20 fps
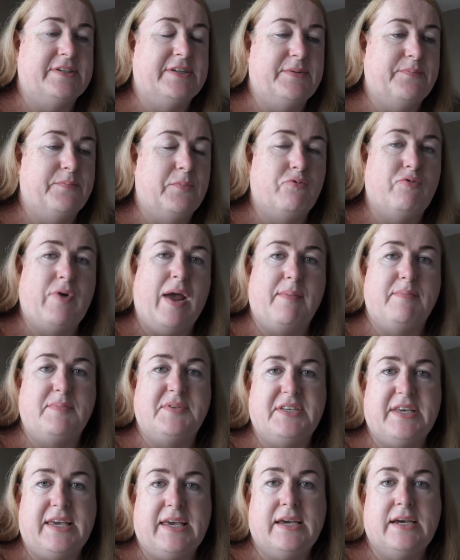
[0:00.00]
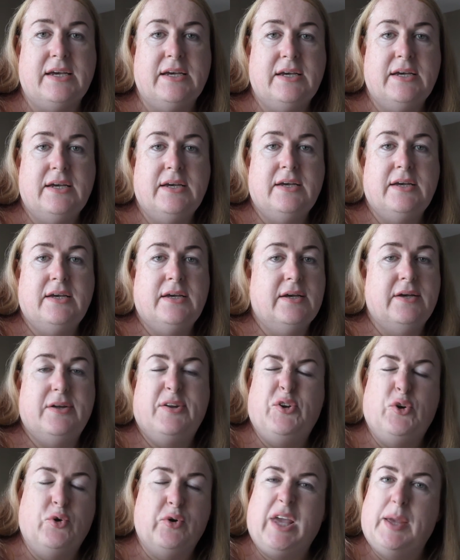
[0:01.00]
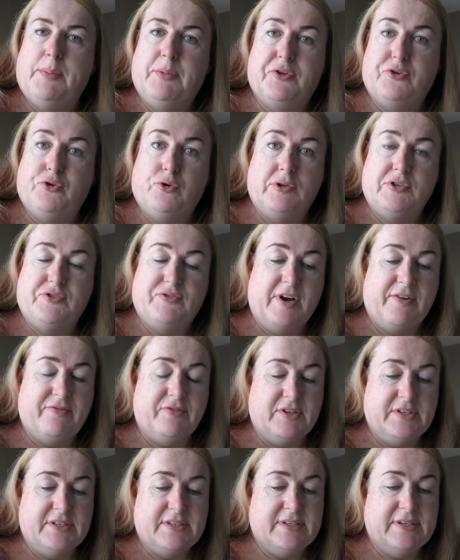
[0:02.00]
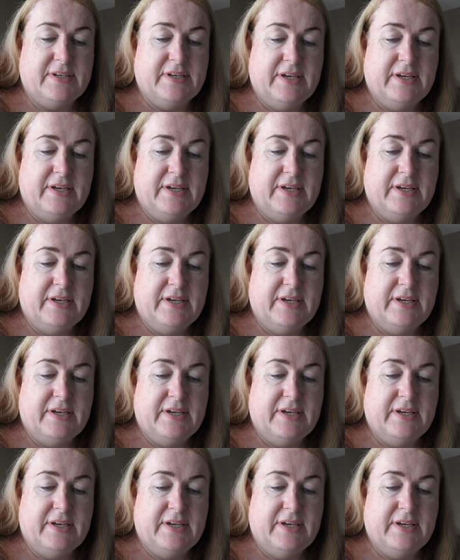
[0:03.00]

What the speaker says: Ramsay, no Game of Thrones reference,